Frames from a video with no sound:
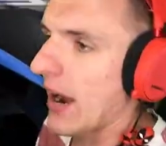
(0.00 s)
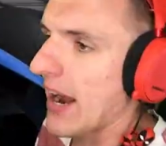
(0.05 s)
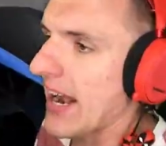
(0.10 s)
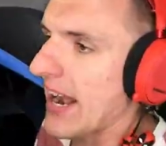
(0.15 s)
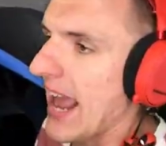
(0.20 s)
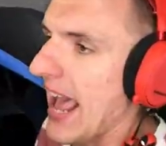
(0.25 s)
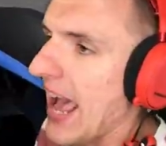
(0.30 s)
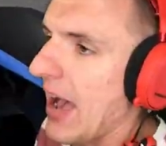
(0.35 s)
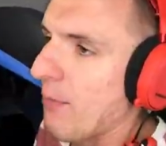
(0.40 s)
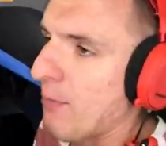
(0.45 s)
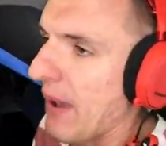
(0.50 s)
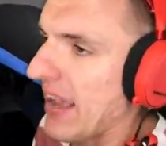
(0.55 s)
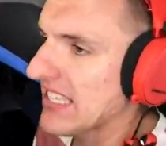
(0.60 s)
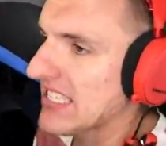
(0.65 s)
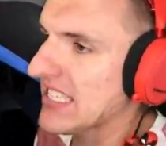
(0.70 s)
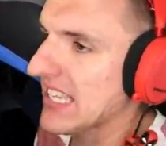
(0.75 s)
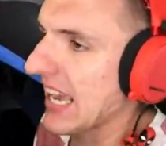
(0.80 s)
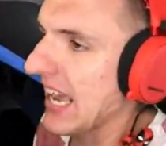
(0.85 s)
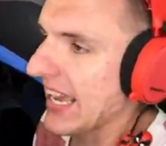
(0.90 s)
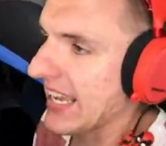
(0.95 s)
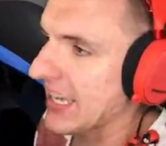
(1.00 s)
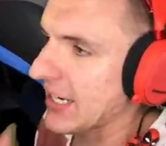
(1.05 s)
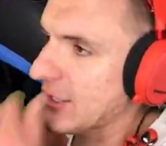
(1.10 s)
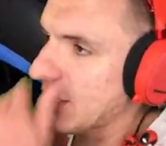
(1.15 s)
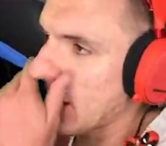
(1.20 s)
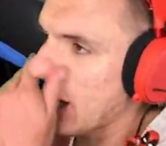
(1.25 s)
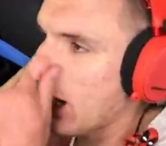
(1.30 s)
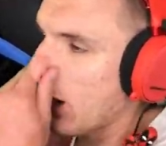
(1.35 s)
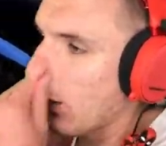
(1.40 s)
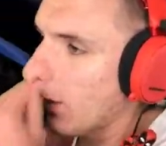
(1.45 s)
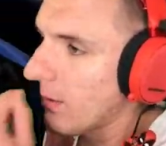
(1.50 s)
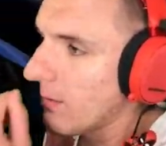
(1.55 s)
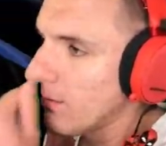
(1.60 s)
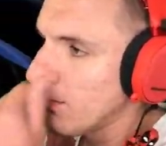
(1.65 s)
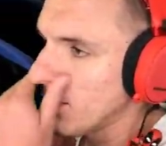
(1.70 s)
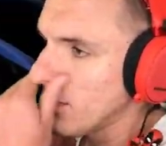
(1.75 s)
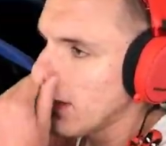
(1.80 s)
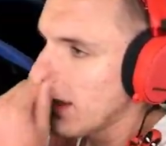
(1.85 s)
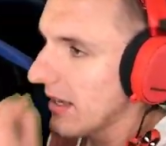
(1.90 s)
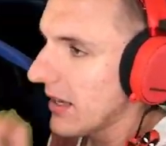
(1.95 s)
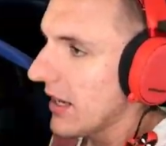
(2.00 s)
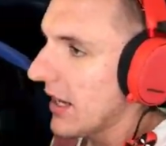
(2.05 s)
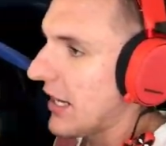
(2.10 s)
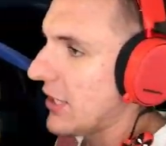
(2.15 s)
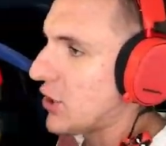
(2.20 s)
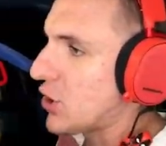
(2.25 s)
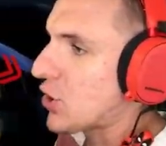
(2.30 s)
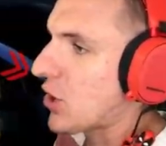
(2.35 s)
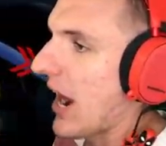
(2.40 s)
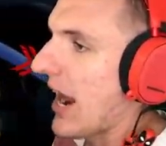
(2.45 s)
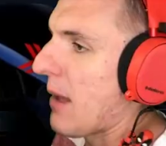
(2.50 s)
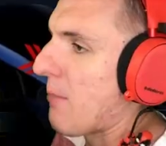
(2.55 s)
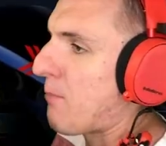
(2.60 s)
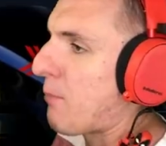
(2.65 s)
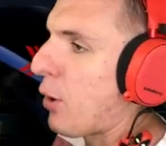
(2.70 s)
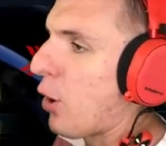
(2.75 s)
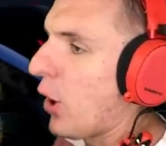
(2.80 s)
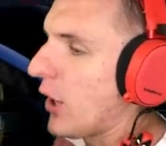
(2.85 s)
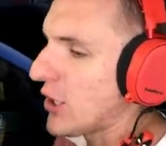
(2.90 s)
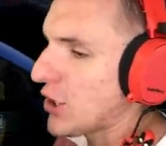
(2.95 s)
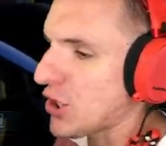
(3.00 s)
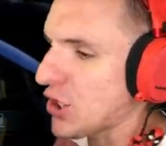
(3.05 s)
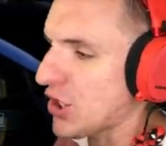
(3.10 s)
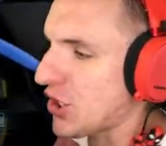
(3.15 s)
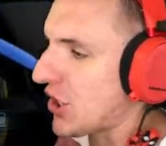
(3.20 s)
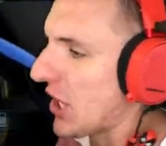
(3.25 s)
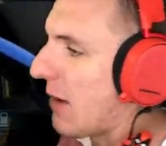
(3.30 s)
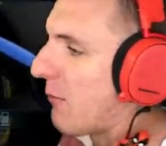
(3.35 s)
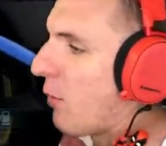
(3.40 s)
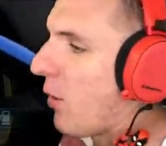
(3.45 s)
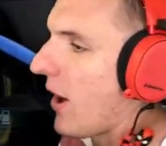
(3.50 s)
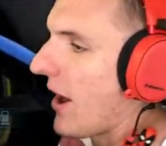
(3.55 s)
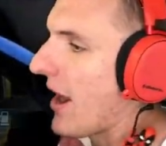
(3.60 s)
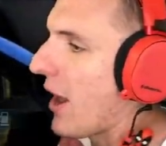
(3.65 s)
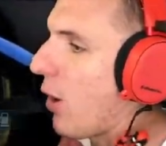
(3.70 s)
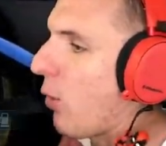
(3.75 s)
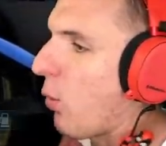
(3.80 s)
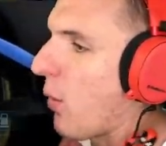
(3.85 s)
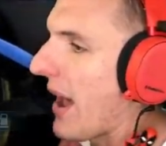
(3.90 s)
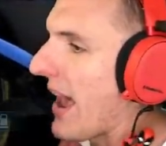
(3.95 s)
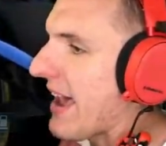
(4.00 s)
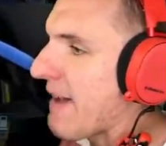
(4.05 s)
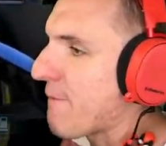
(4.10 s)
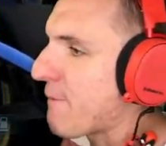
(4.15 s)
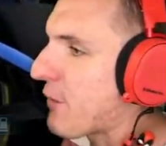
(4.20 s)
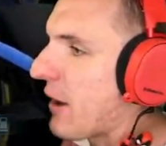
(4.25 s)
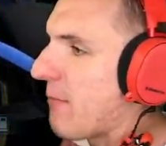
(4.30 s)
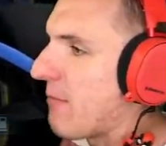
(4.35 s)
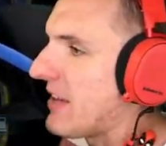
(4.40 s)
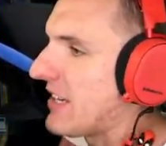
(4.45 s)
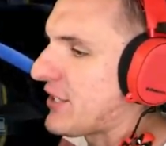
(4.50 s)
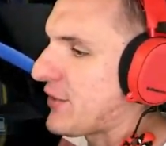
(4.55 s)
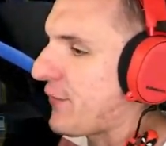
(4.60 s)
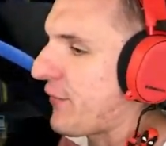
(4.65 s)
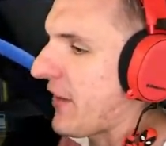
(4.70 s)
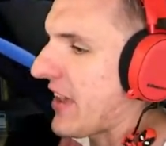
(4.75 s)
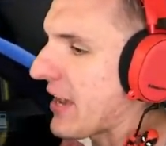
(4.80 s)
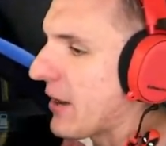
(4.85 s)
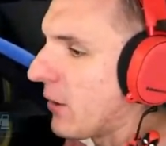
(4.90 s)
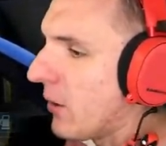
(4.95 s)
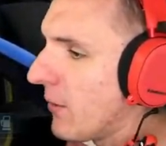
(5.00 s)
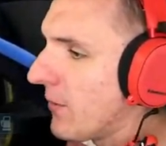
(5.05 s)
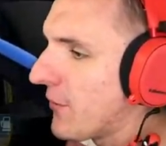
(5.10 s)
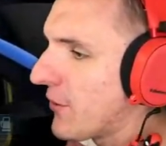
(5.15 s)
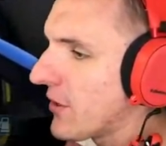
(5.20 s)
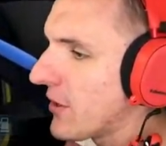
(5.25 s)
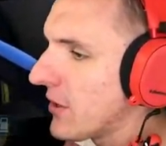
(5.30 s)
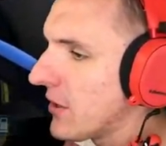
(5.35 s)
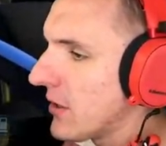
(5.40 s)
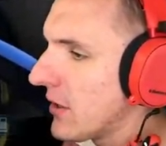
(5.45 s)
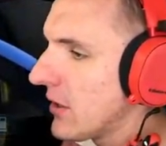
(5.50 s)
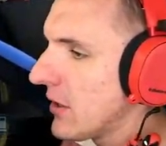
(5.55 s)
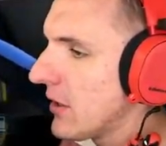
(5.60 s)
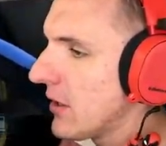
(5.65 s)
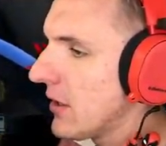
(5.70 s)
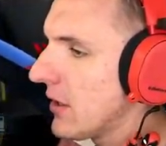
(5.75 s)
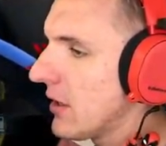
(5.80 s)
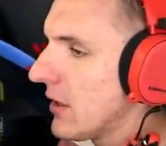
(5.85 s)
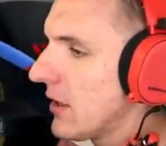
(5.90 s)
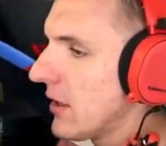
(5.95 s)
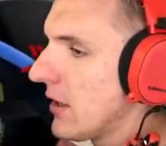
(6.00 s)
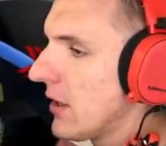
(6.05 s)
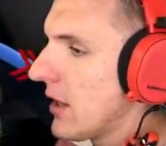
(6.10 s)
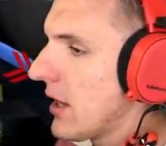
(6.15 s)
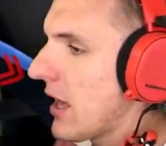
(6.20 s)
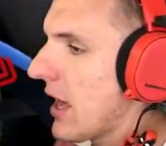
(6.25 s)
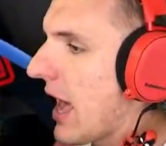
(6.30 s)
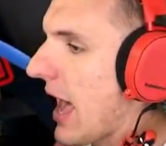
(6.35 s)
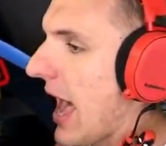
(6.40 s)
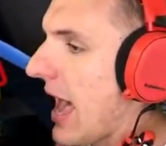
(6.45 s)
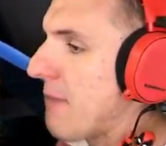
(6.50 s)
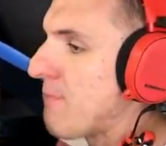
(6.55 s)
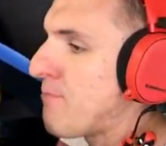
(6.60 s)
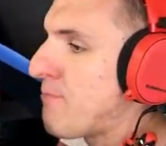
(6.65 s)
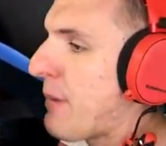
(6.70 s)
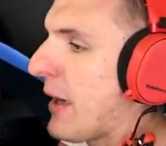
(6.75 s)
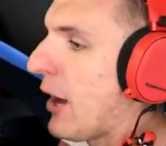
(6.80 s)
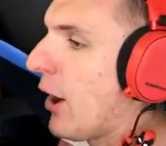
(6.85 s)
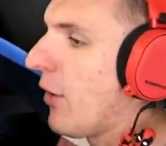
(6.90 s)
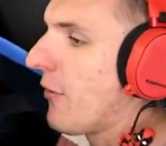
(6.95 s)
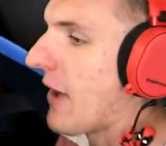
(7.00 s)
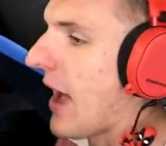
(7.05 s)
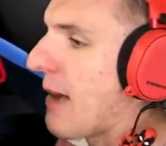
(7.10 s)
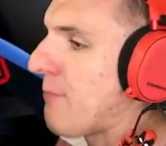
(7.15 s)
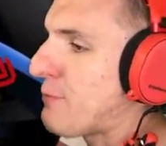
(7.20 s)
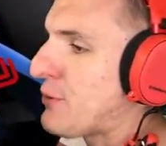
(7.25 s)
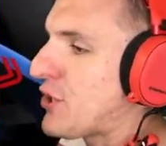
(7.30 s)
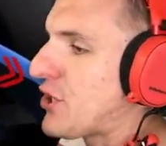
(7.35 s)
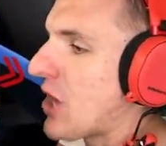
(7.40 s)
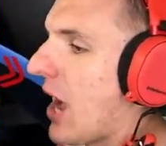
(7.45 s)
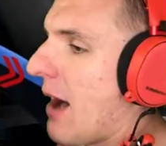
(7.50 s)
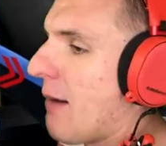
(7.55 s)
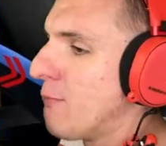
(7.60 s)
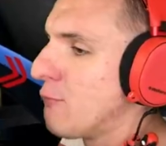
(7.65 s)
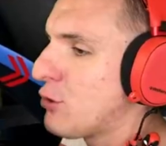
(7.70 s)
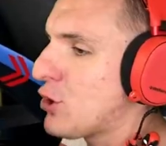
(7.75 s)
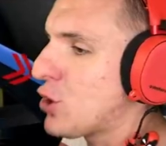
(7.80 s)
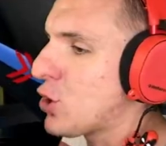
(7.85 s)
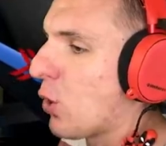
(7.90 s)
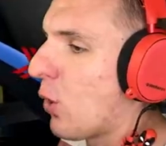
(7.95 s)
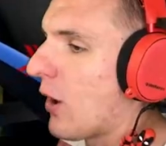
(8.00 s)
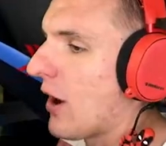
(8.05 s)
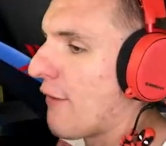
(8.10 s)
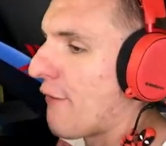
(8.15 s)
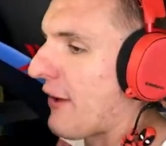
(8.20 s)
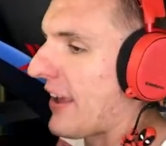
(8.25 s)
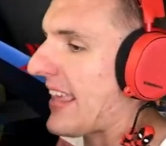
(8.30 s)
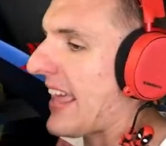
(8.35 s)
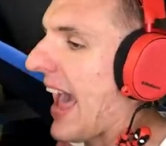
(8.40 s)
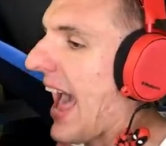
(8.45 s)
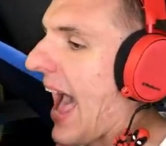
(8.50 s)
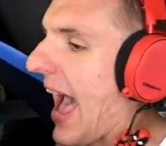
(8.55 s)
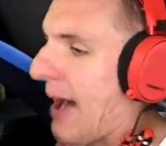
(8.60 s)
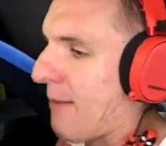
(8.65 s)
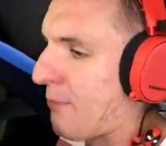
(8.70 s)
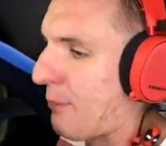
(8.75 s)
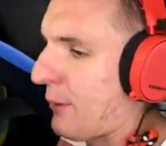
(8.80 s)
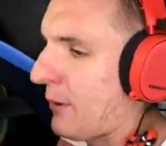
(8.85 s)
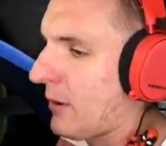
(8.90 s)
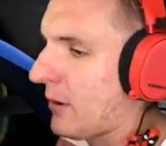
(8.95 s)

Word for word: Right now, best thing I could do is try to push someone away from this field and build up some sort of a gap